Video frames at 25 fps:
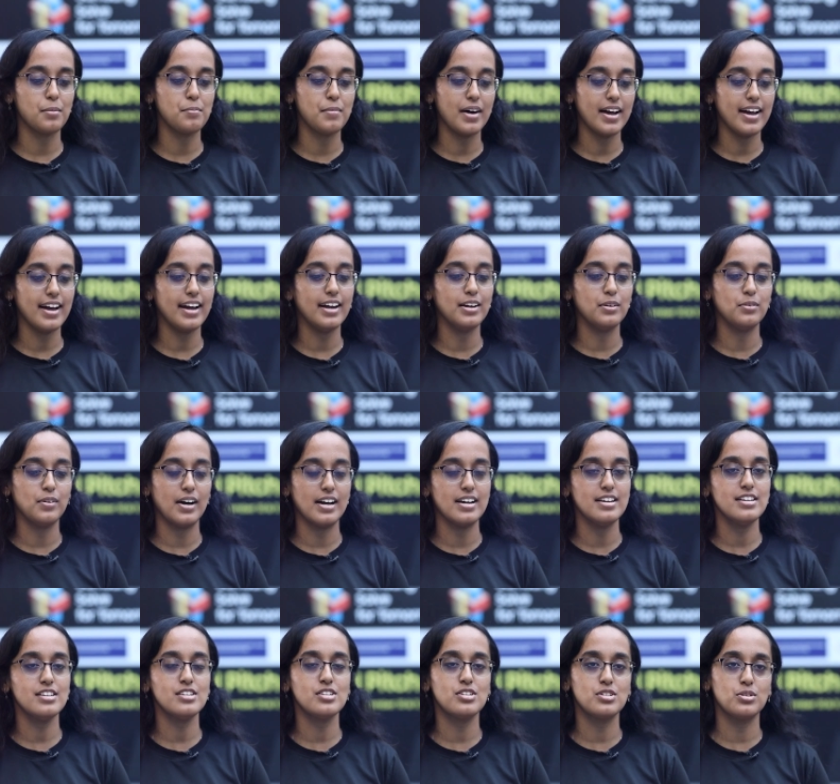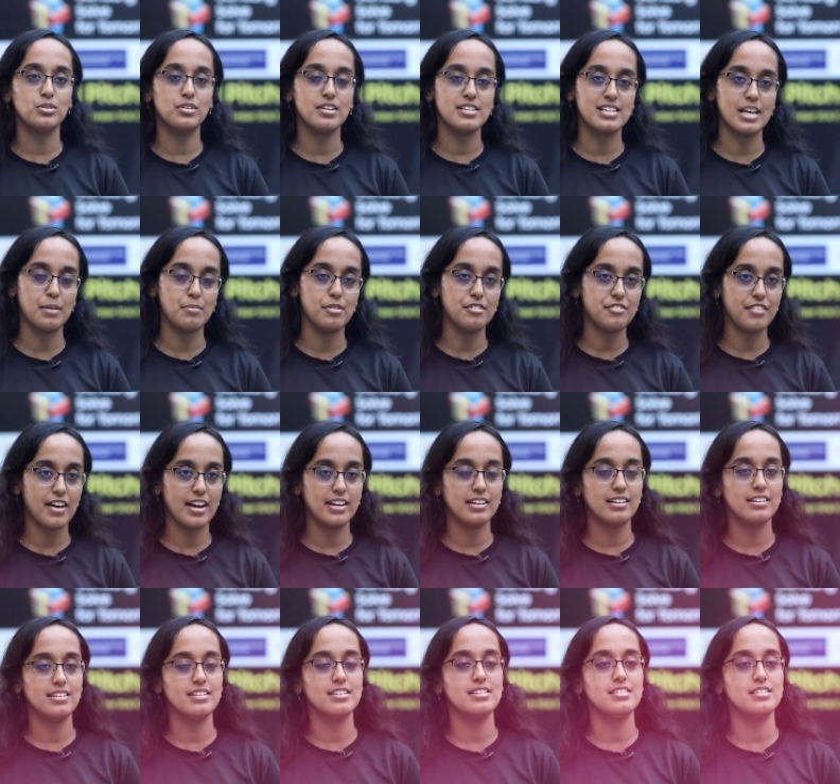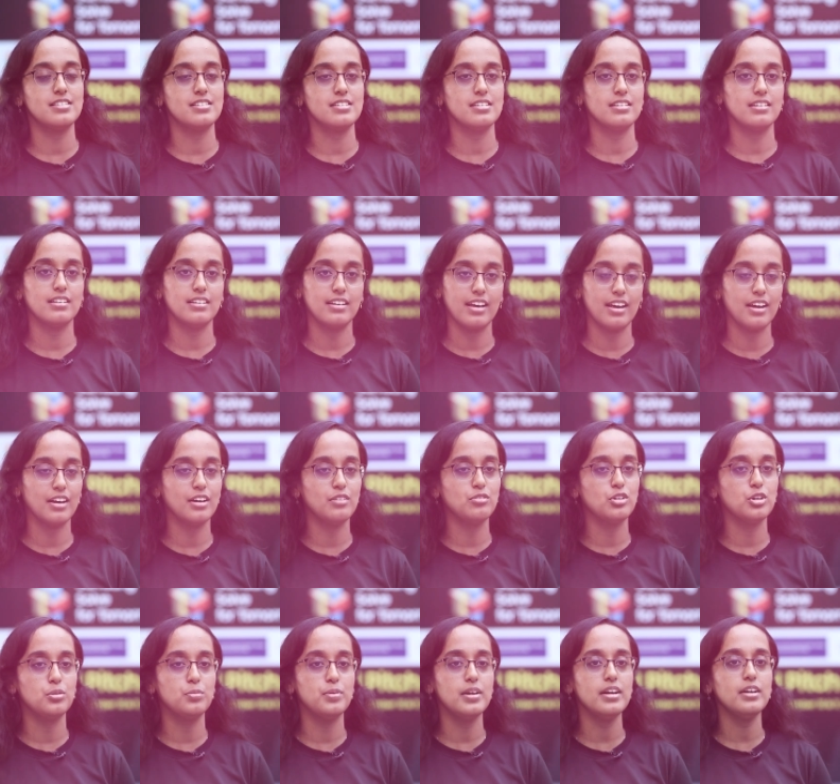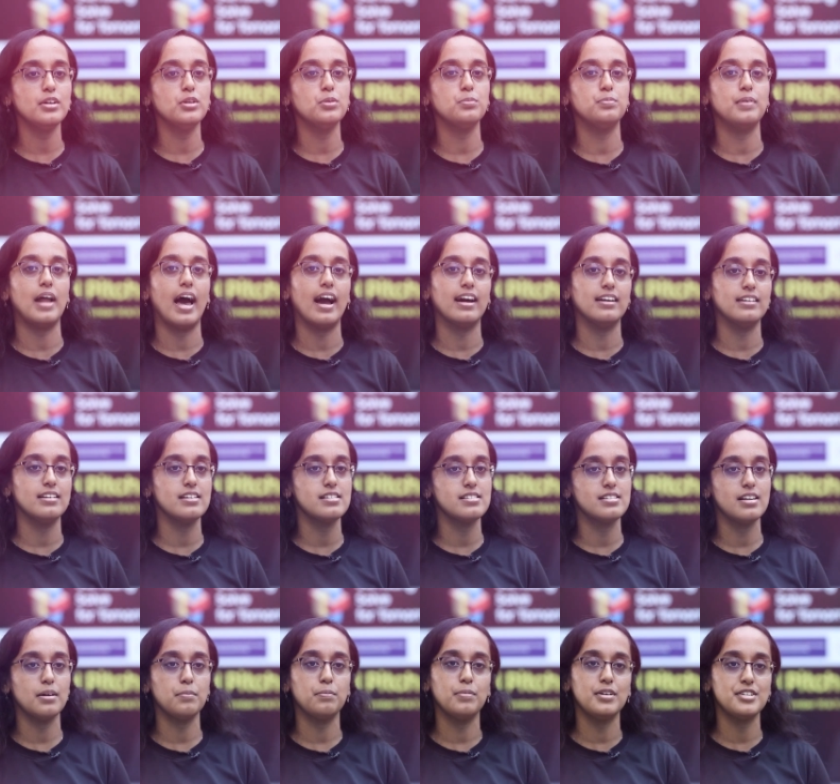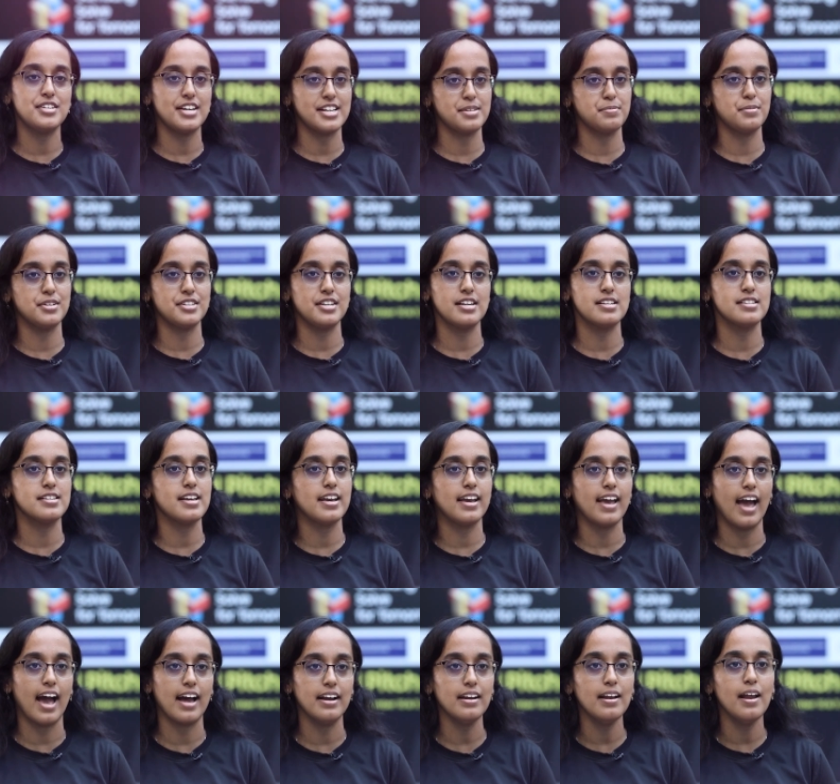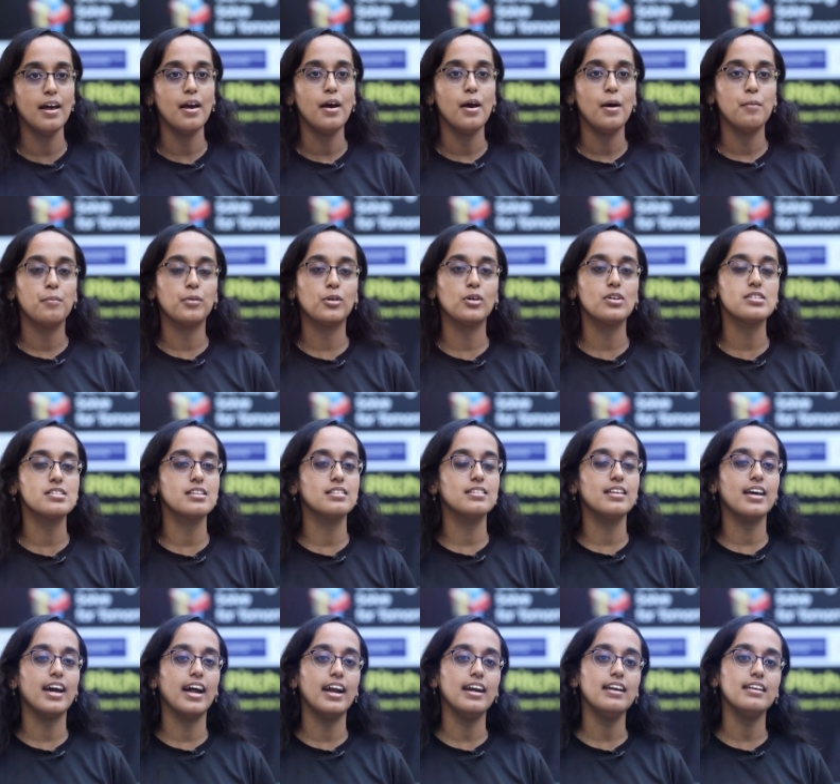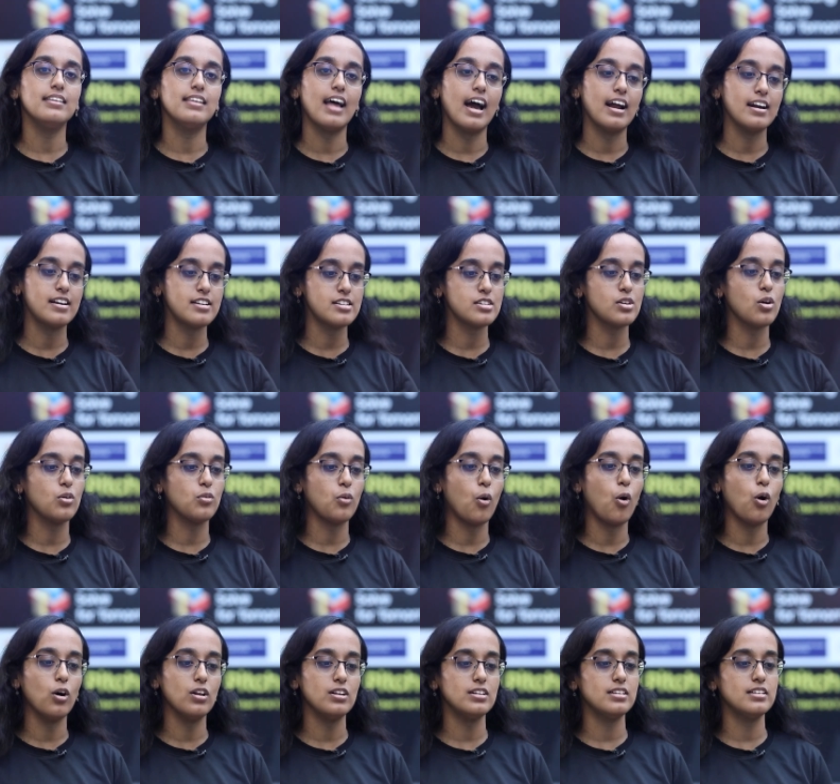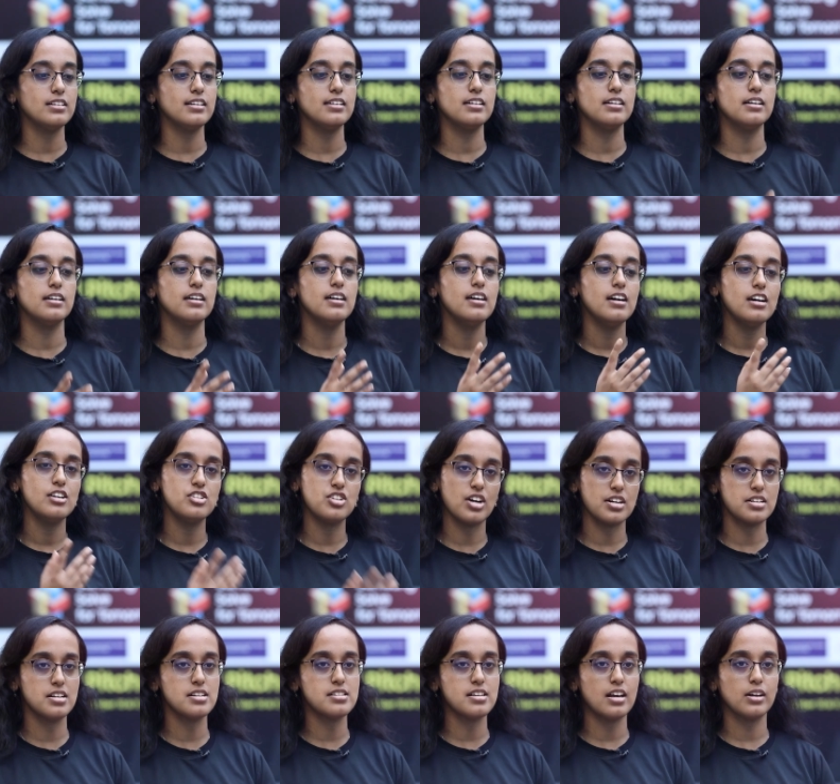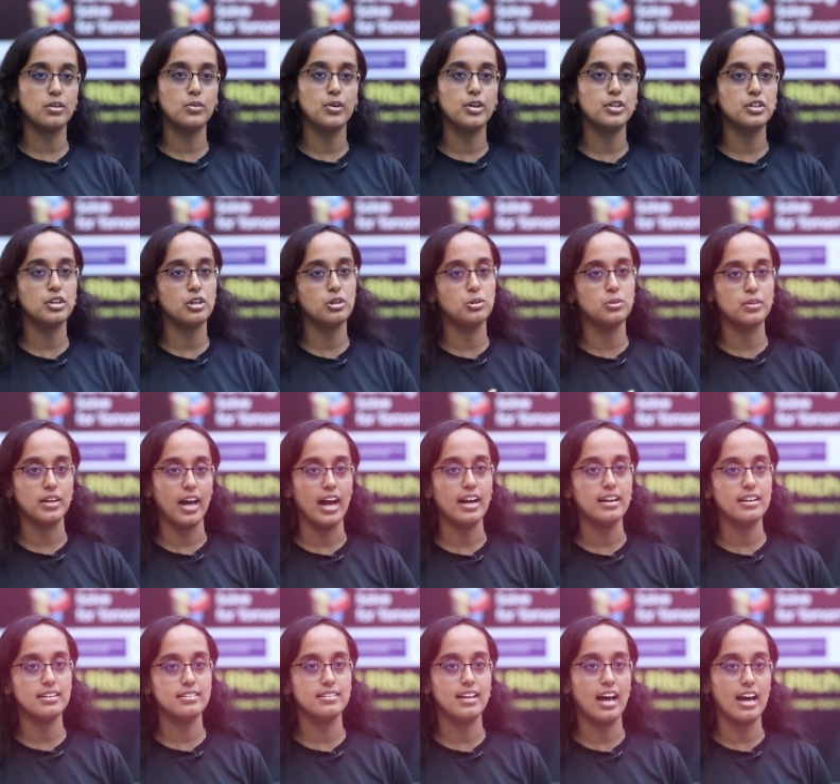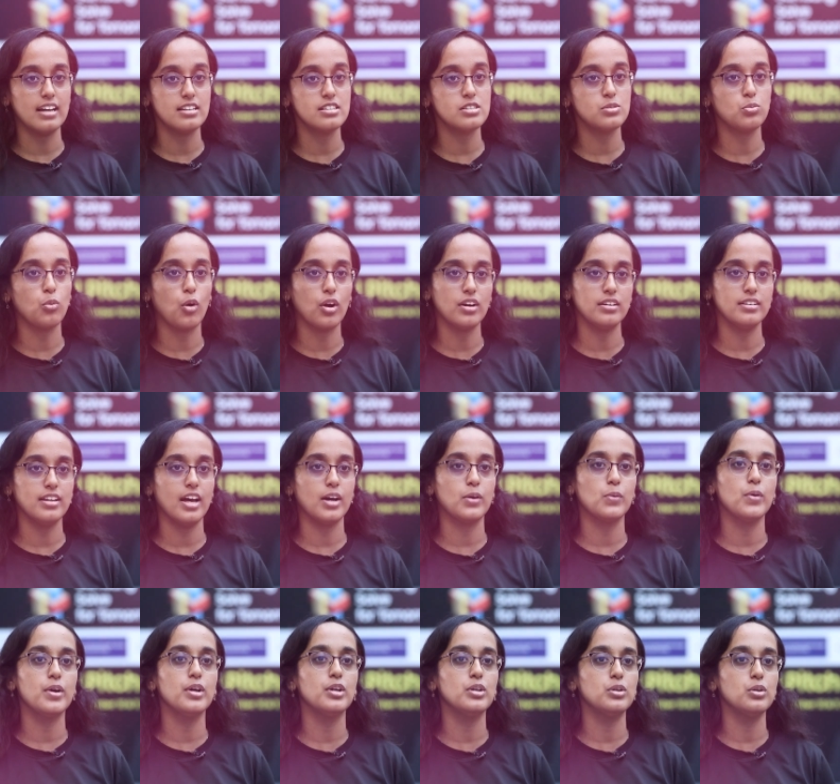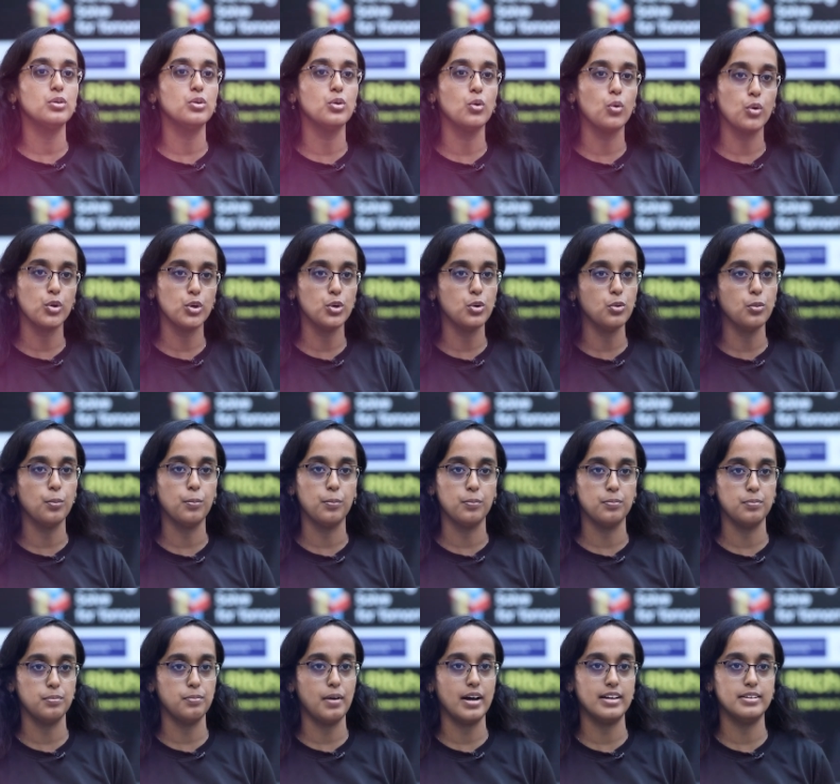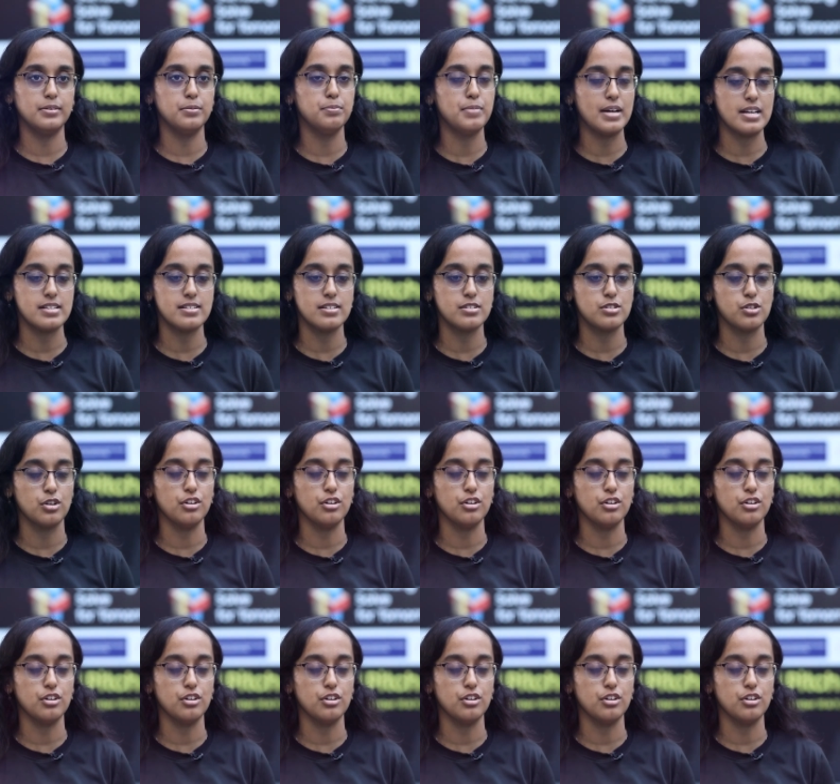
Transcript: My advice to the semi-finalists here would be to practice their pitch as much as they can because in the end that's all the judges are going to look at and that's what they're going to know you by the basis